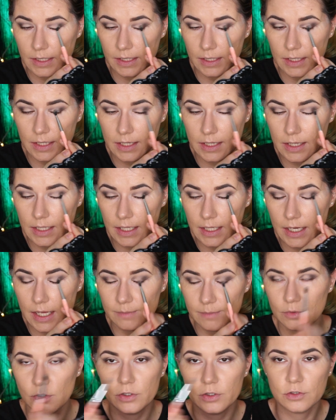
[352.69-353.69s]
and then
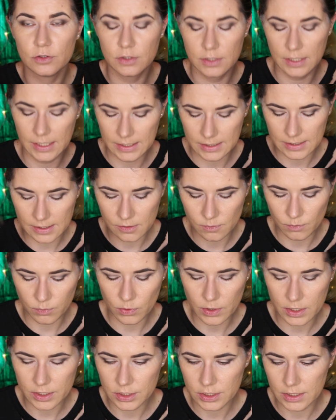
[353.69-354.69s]
I'm going to take this
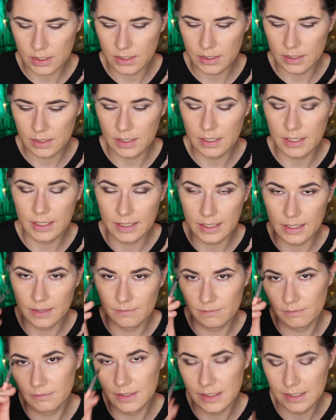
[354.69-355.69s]
brush uh,
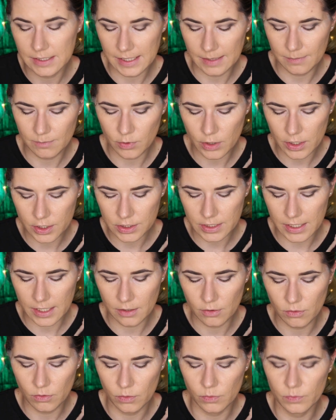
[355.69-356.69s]
the same brush
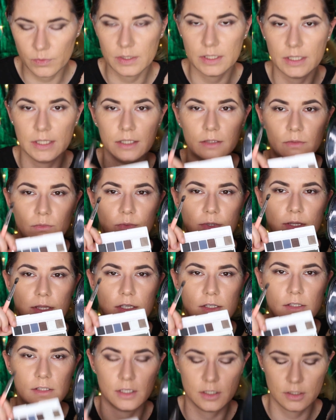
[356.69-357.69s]
and go in with
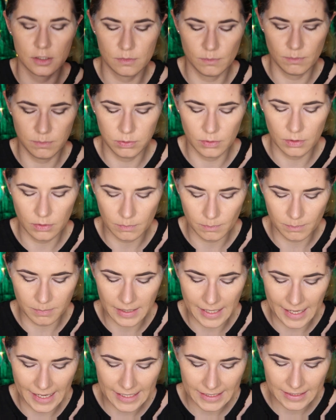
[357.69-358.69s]
this bl
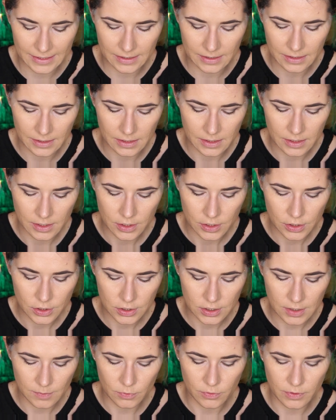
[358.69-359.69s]
black
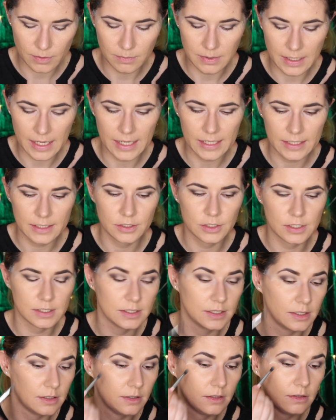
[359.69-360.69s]
shimmery black
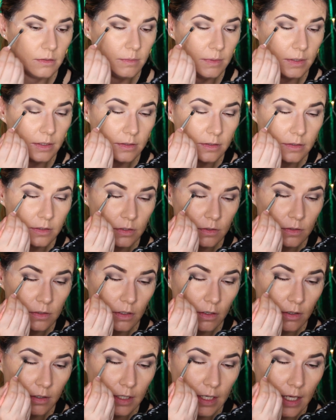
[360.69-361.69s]
just a little bit to
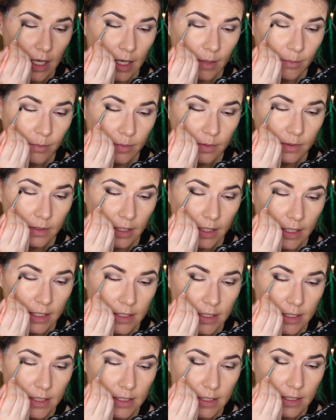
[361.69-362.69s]
dark up the
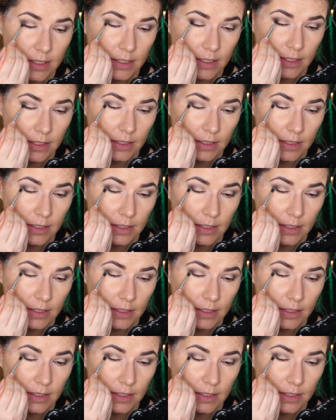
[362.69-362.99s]
edges